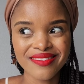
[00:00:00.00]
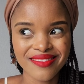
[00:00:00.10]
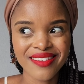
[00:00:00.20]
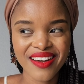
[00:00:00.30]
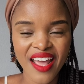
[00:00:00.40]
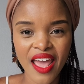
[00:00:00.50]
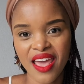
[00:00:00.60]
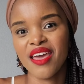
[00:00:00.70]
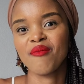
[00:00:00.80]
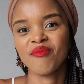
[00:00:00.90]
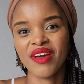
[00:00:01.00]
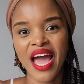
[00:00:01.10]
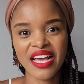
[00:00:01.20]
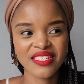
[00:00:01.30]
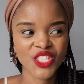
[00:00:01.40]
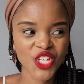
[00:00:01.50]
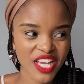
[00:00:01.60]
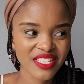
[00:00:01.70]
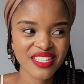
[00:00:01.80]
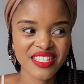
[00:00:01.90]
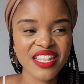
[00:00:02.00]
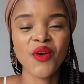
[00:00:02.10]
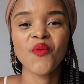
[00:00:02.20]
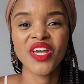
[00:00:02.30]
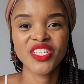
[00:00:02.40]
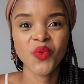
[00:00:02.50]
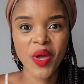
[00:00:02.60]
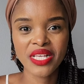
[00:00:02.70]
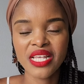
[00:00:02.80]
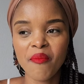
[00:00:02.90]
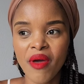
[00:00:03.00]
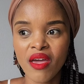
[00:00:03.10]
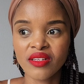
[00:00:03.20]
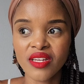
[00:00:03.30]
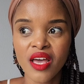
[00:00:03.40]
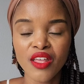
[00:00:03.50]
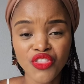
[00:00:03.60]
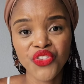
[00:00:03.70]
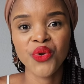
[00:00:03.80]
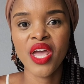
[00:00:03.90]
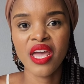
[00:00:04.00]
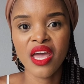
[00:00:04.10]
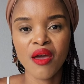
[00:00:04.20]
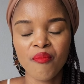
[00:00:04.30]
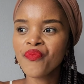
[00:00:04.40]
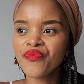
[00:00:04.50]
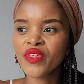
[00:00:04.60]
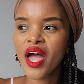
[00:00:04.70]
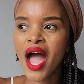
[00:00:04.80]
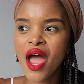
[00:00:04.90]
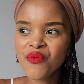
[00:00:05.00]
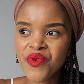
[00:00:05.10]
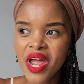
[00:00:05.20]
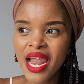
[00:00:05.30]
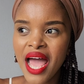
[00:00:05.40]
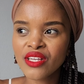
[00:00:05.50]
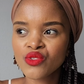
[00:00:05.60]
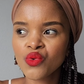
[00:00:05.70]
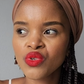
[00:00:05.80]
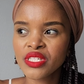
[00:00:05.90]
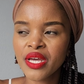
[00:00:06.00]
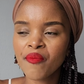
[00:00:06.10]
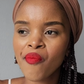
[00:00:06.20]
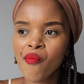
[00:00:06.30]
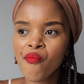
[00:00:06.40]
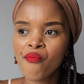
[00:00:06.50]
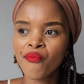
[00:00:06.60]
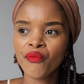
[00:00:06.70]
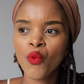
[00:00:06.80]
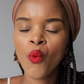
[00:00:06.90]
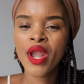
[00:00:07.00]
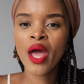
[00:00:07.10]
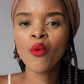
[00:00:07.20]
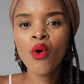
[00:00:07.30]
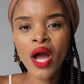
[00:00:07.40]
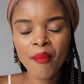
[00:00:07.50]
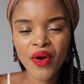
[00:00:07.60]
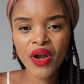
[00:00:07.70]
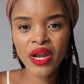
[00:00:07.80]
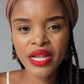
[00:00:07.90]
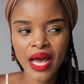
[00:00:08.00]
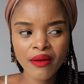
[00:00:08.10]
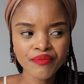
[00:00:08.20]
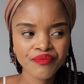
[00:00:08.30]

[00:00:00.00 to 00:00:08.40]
3 a.m. Guys, she has this thing where she wakes up at 3 a.m. I realized, Wuti, when I woke up earlier,